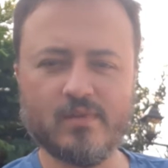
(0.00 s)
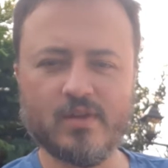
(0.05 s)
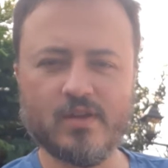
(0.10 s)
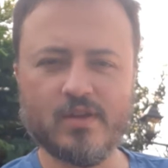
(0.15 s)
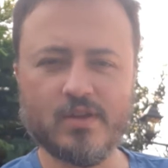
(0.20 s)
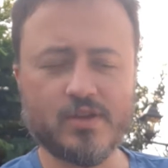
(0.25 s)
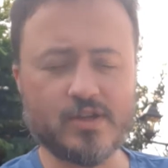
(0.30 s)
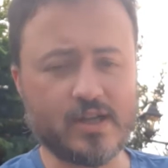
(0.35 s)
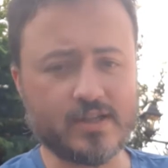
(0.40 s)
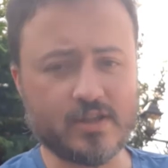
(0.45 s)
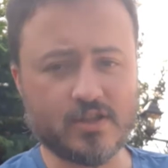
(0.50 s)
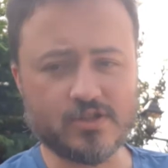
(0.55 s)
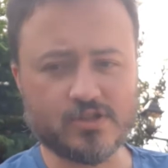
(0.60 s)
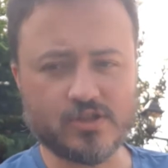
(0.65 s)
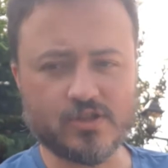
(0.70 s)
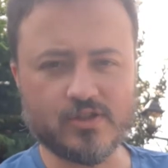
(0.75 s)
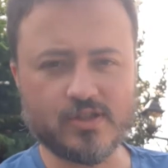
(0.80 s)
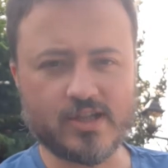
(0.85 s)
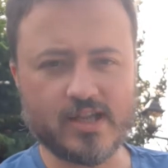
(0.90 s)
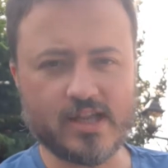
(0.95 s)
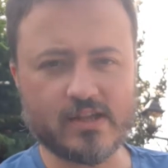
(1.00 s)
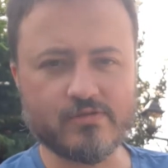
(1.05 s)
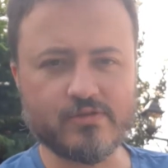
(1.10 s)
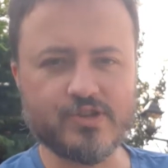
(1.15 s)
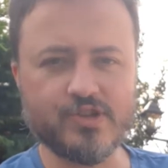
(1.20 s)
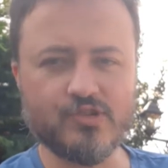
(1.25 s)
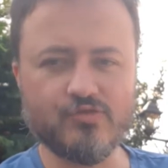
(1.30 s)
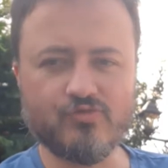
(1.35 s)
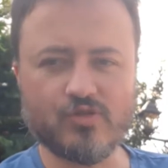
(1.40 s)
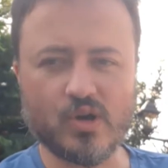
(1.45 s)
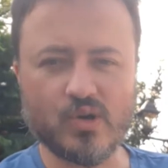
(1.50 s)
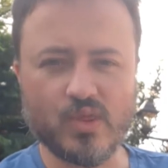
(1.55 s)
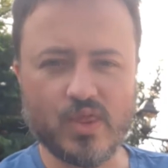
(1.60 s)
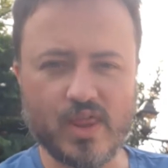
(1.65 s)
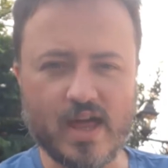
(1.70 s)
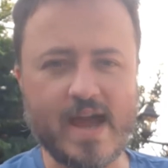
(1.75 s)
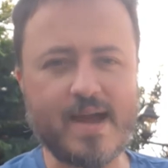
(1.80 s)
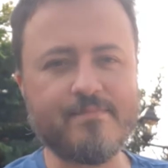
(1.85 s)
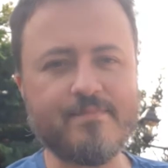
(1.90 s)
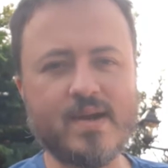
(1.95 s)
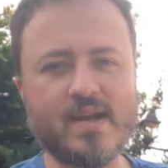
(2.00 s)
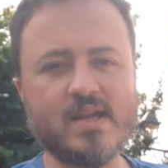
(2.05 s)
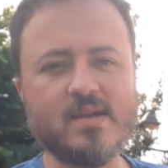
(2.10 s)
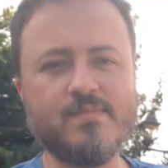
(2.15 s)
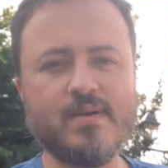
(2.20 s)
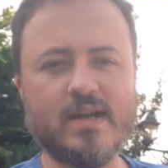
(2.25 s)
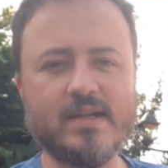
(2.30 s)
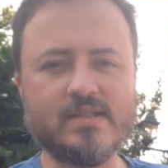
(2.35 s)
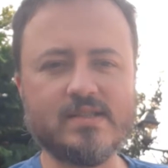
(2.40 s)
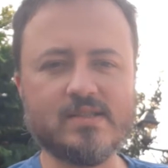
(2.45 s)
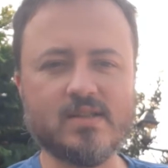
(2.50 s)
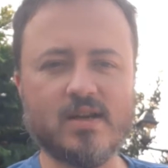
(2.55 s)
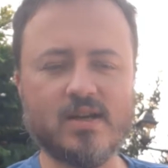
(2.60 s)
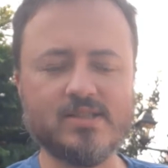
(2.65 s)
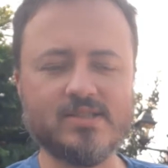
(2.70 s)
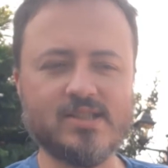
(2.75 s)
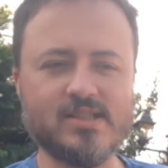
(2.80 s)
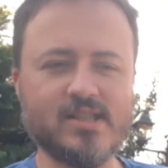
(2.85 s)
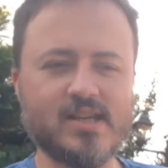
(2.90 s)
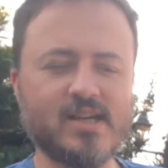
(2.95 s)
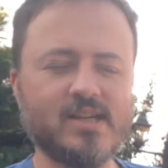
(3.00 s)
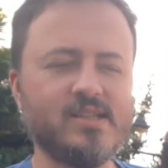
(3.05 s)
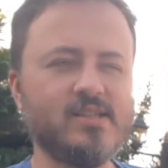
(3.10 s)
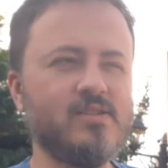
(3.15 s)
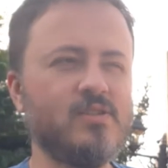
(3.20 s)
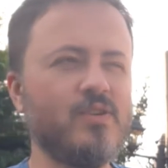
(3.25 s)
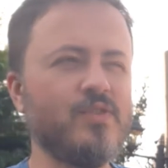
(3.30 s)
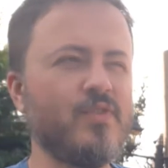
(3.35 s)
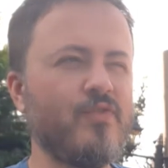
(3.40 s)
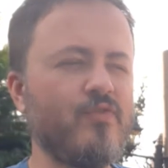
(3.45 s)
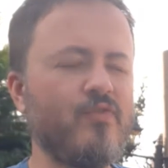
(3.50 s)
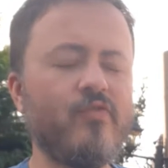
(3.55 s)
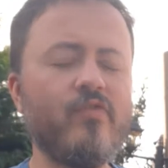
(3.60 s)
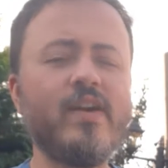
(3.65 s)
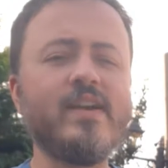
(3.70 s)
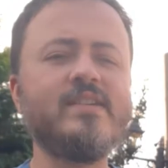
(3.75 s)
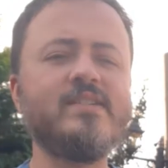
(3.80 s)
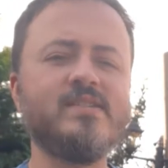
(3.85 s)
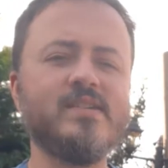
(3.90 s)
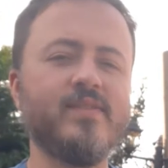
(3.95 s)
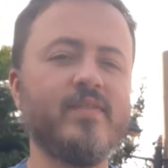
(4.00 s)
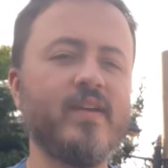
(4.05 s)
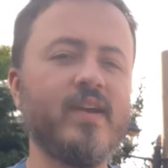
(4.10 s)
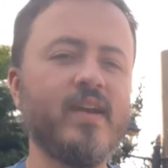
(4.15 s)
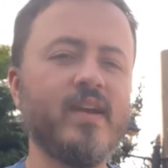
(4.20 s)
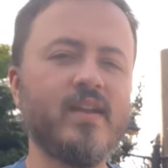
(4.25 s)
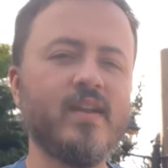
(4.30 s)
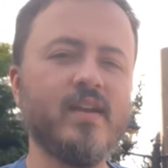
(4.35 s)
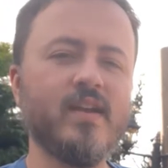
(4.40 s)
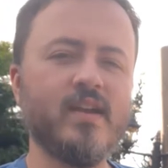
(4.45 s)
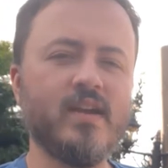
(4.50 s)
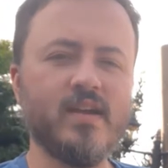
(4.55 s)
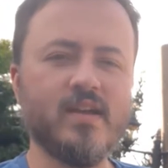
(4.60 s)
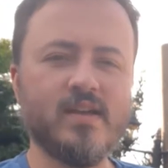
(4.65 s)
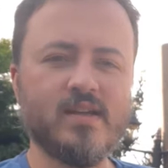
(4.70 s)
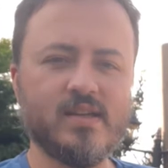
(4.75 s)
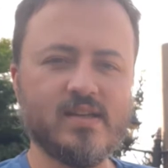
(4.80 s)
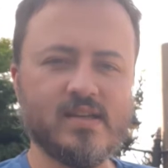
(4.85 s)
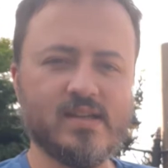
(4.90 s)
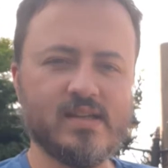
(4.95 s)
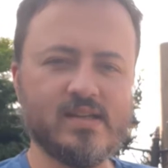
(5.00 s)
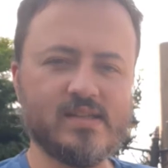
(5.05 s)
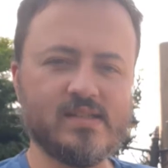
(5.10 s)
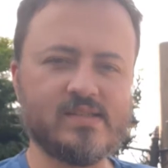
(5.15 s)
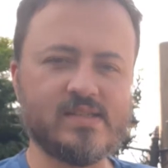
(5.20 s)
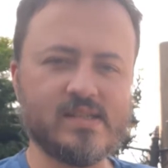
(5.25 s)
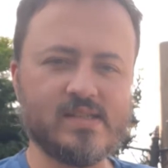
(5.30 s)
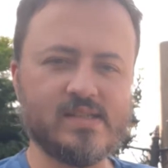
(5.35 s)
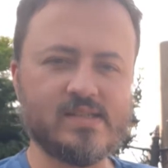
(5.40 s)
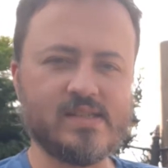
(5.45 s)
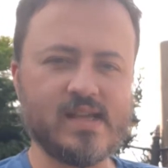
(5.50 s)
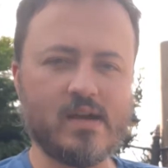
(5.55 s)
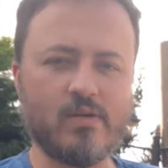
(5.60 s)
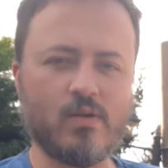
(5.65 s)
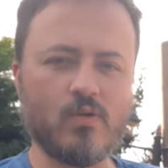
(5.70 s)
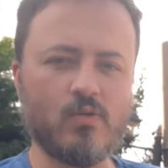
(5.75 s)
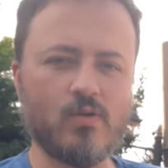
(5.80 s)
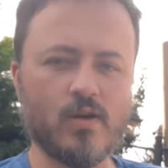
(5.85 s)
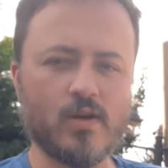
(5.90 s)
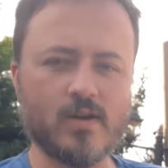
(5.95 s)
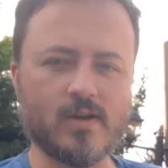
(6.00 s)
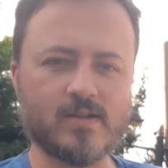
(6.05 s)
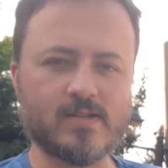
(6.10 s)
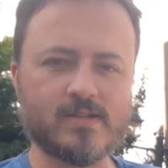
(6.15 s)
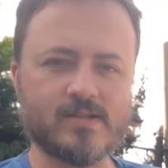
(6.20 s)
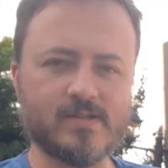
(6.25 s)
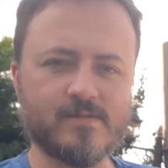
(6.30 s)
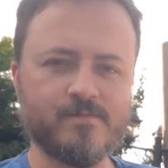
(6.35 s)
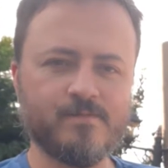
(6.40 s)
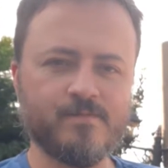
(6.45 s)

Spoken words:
You'd add those 2 together and you'd roll that many base dice, and that, on the face of it, is how it works.